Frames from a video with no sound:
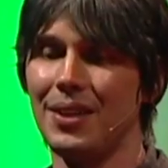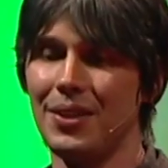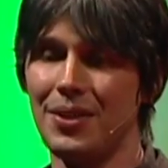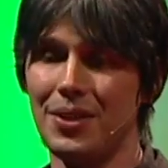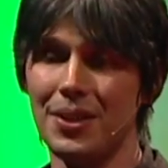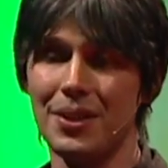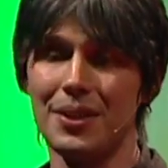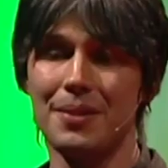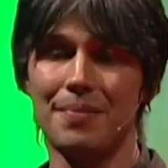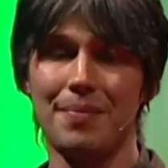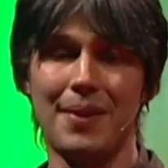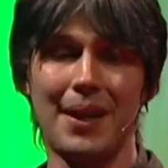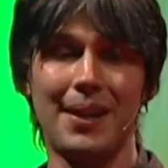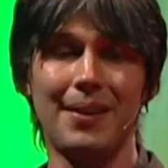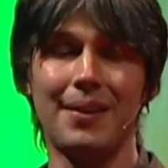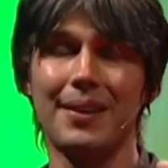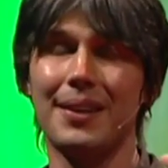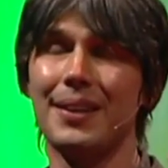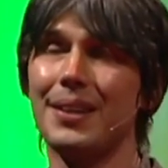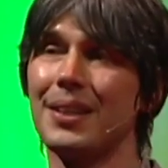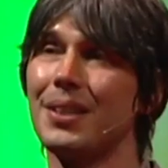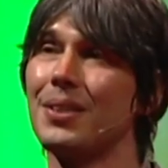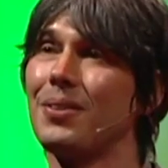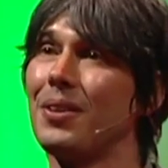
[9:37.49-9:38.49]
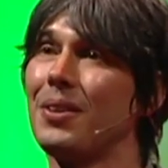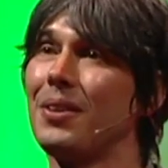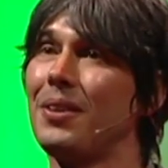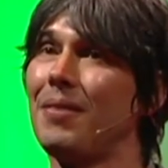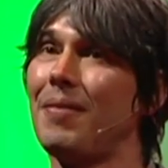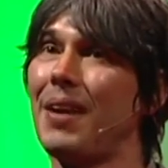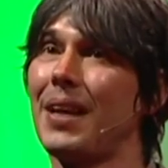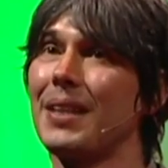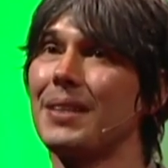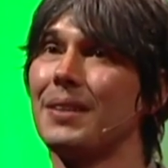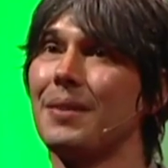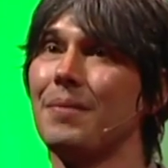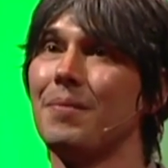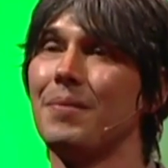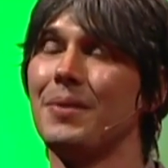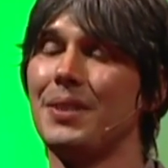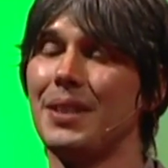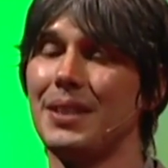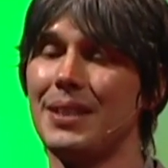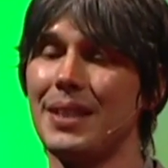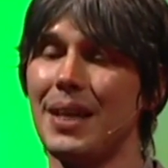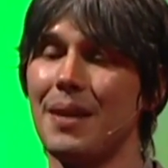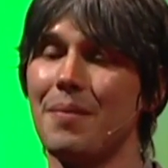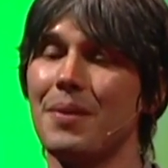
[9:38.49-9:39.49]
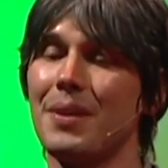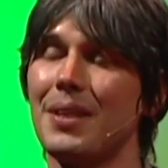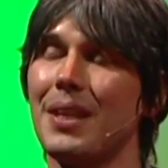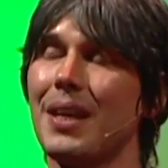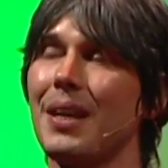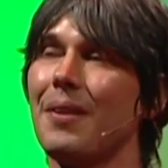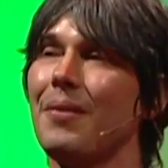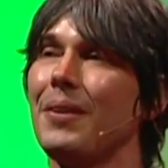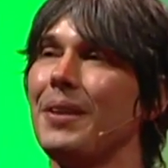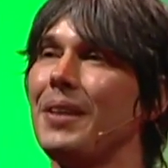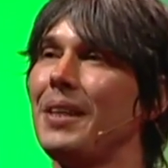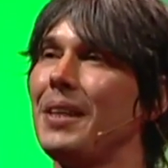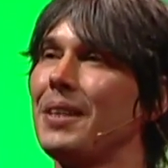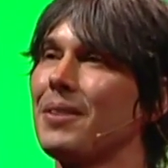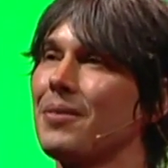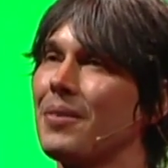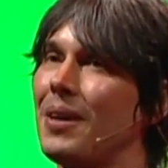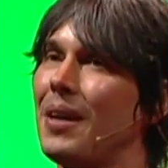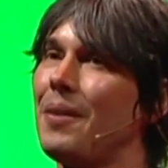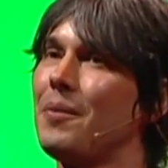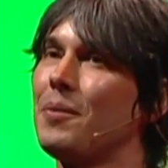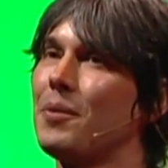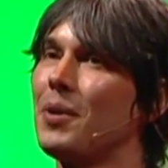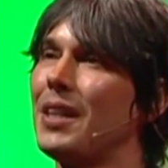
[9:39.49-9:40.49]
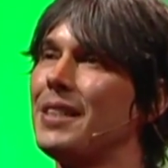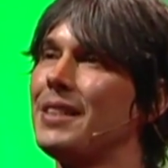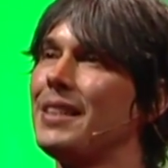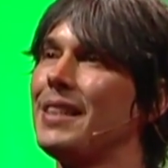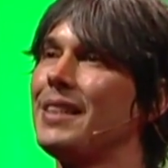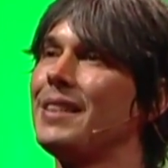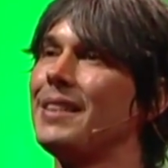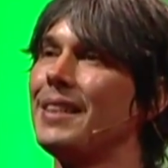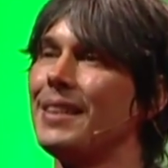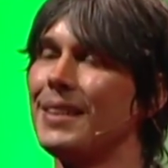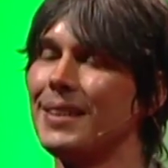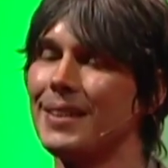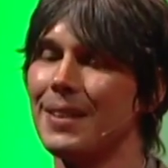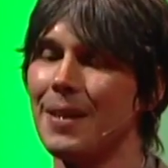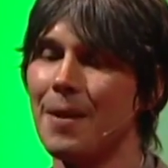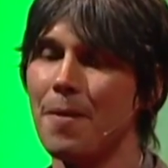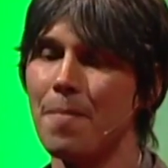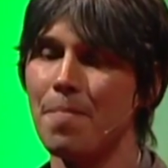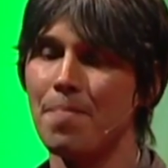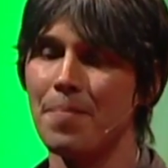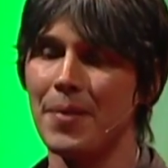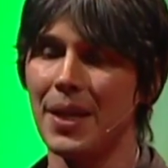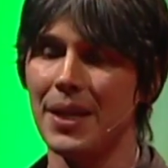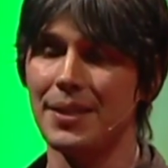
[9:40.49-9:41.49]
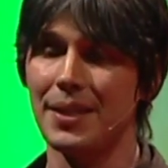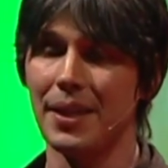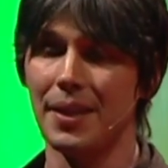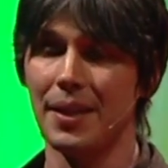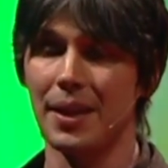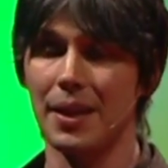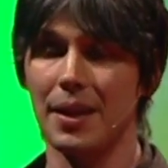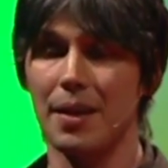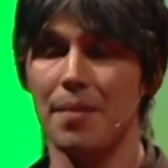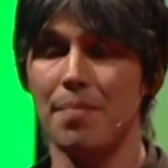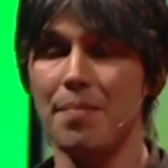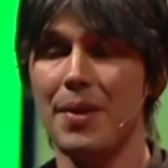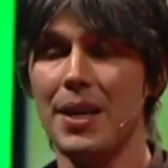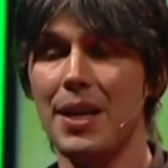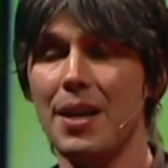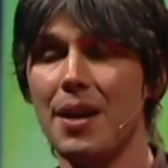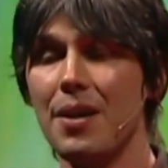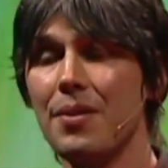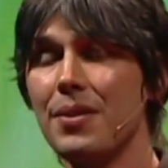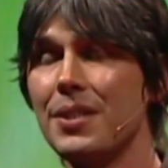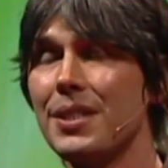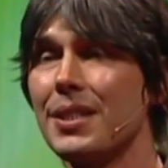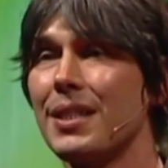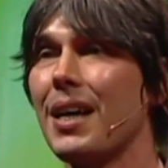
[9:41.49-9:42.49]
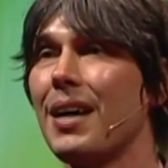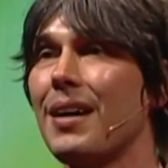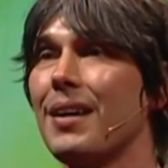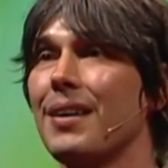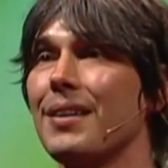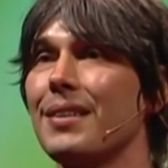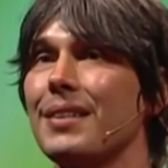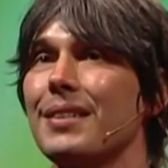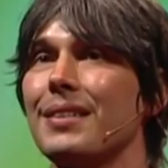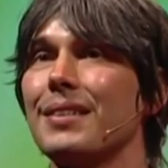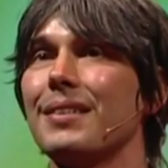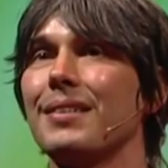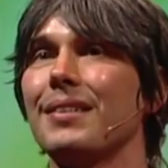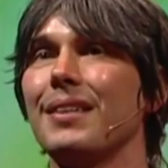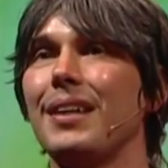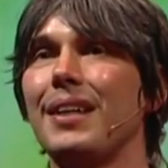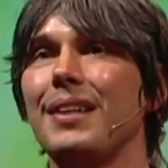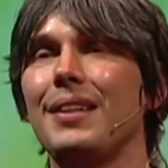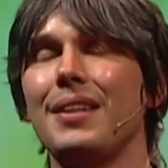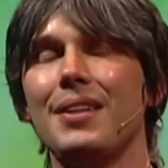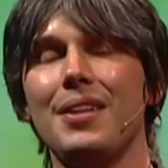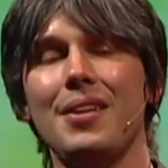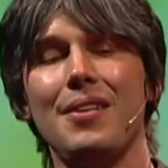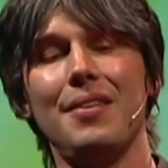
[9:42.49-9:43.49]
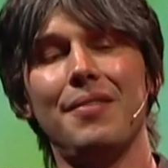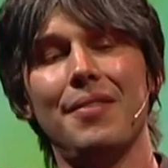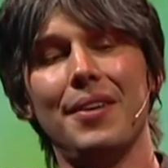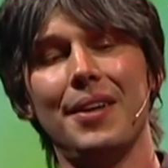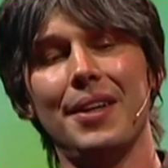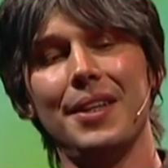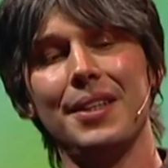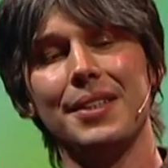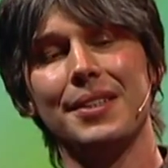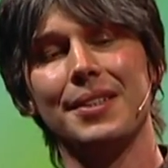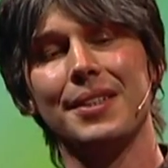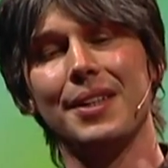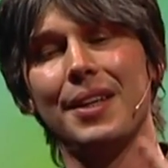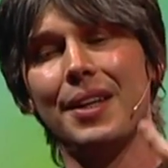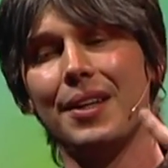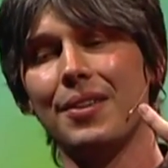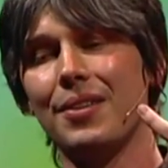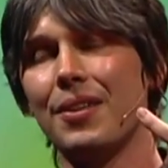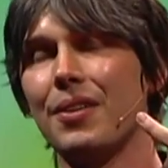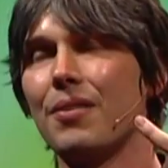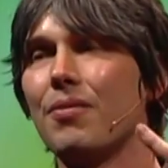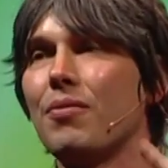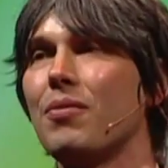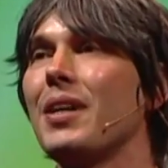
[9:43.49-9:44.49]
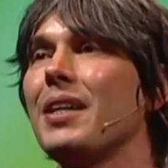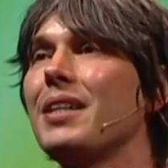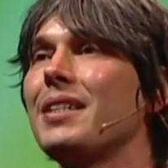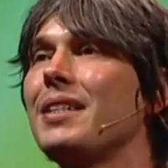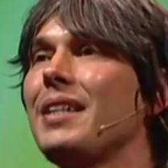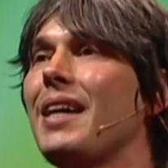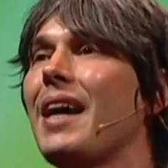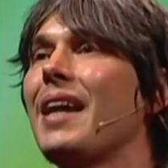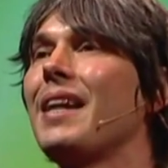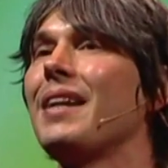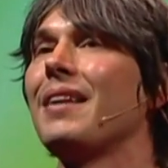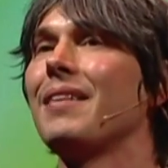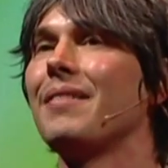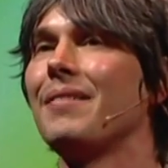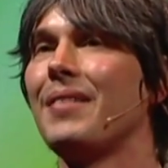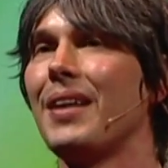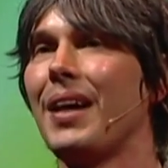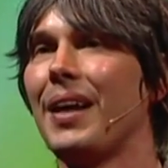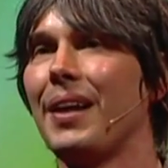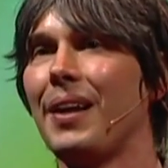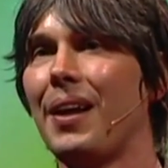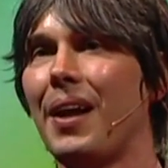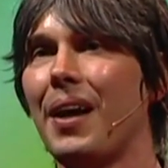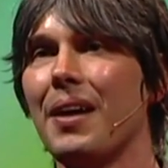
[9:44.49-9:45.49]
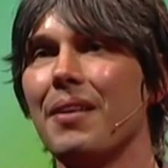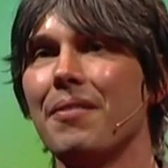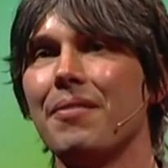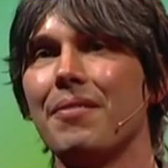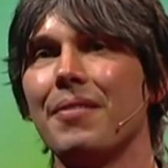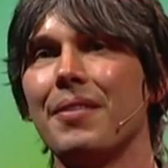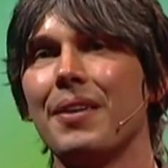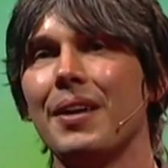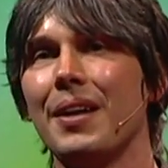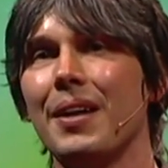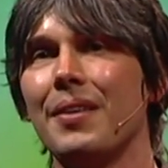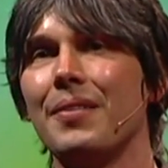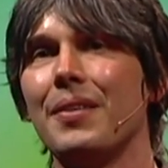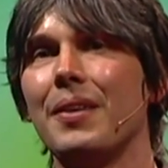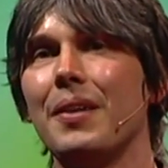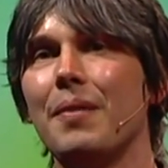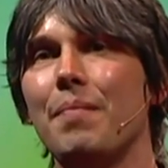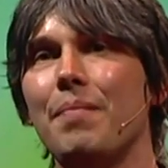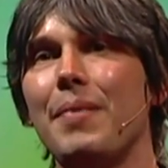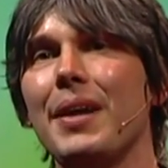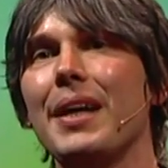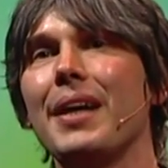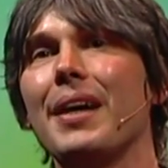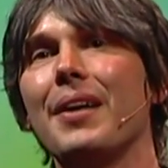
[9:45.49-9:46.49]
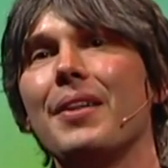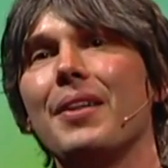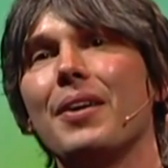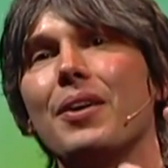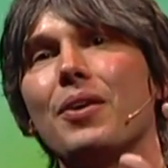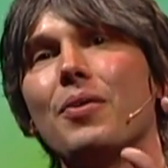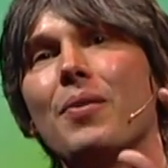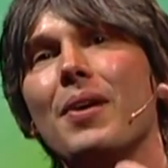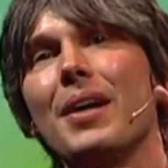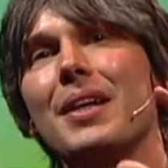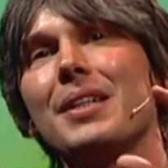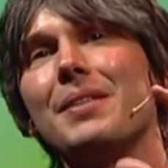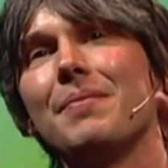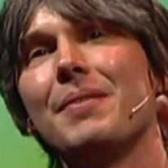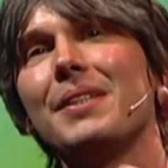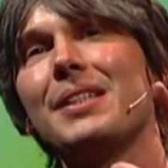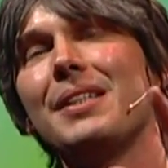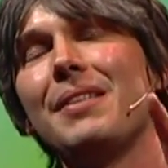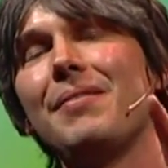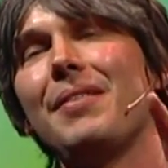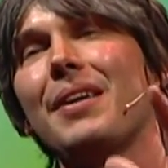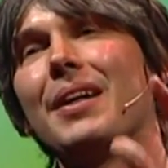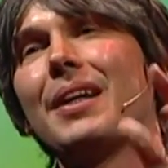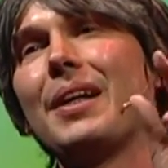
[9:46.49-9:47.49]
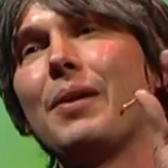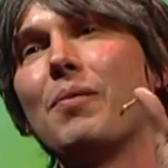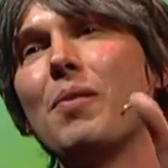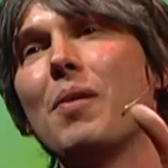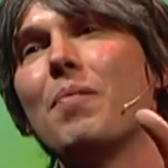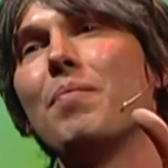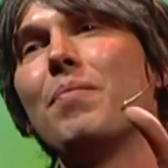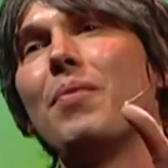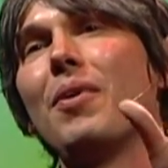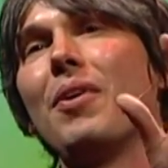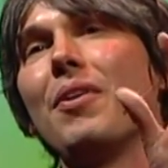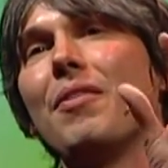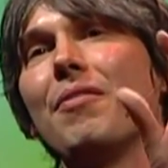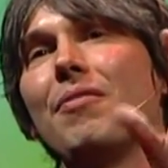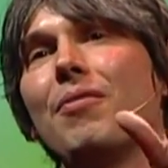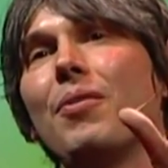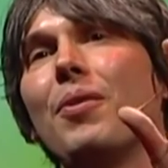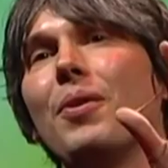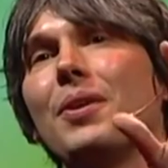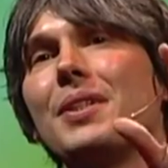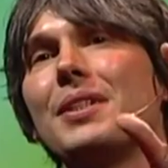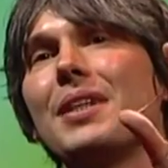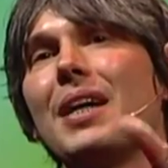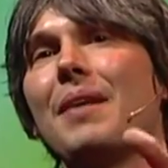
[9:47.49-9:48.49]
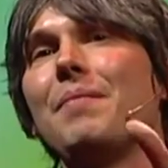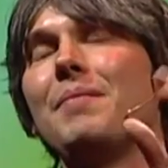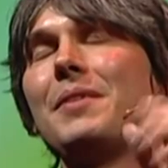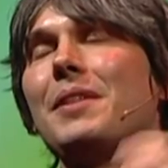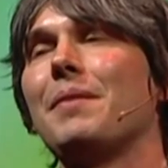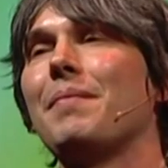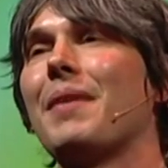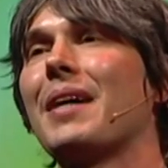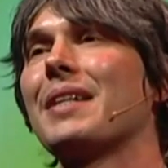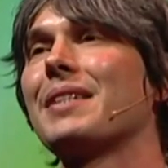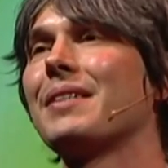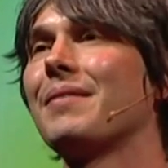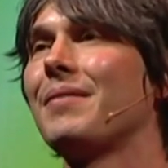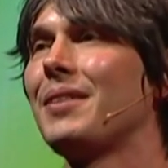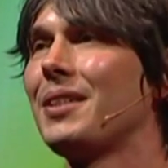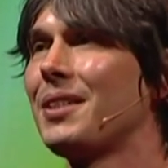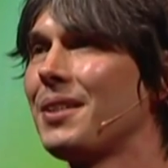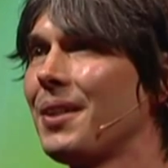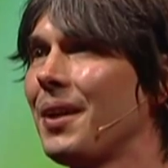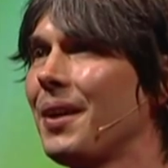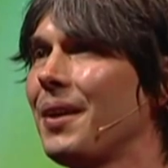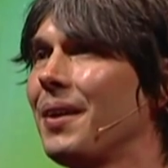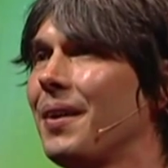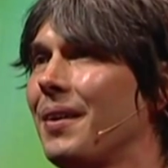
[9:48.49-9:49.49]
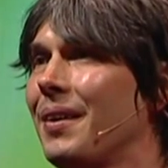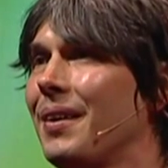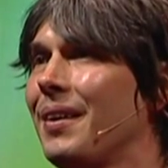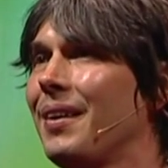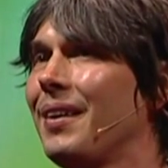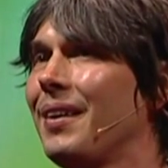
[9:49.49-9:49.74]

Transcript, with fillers: just by looking at the structure of atoms, the same theory that describes transistors, is that there can be no stars in the universe that have reached the end of their life that are bigger than, quite specifically, one point four times the mass of the sun.